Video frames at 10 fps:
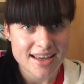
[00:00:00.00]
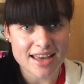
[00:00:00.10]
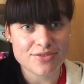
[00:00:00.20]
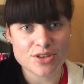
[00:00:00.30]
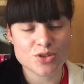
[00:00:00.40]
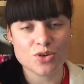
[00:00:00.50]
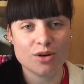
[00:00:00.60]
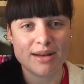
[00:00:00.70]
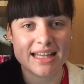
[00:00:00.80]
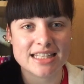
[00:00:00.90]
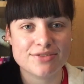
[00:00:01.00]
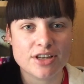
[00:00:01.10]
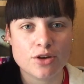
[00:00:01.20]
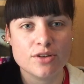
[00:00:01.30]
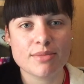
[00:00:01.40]
If you saw my last
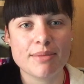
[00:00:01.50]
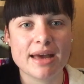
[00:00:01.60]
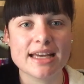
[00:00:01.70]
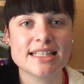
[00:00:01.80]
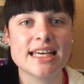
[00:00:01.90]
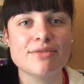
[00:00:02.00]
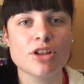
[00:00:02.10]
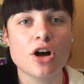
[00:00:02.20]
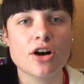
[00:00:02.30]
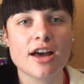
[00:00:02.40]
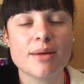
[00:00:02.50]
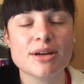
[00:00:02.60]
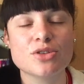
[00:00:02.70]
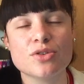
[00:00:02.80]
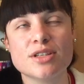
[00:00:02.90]
video with my manga tea vlog,
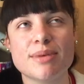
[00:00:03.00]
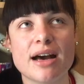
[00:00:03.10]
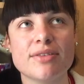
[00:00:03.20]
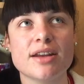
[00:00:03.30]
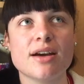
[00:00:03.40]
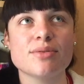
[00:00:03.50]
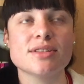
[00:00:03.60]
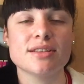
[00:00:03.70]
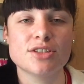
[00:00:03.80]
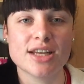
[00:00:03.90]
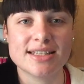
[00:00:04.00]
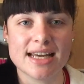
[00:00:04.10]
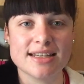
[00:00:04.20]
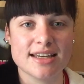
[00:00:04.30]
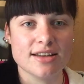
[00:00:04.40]
I talked about that I was
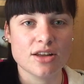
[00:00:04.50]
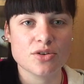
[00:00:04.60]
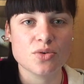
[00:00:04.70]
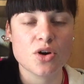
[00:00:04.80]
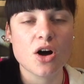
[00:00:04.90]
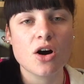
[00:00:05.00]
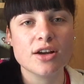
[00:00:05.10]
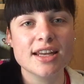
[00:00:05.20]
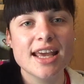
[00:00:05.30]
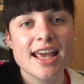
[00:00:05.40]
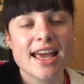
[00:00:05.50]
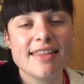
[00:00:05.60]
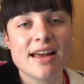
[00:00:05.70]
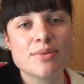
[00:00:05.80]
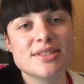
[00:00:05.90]
attending a local con,
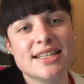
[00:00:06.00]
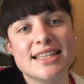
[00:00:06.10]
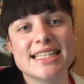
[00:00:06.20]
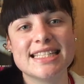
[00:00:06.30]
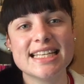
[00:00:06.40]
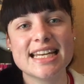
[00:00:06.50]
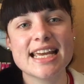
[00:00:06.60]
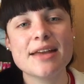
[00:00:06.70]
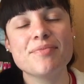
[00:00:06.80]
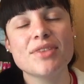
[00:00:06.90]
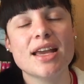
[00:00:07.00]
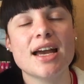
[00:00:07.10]
and that was in the city.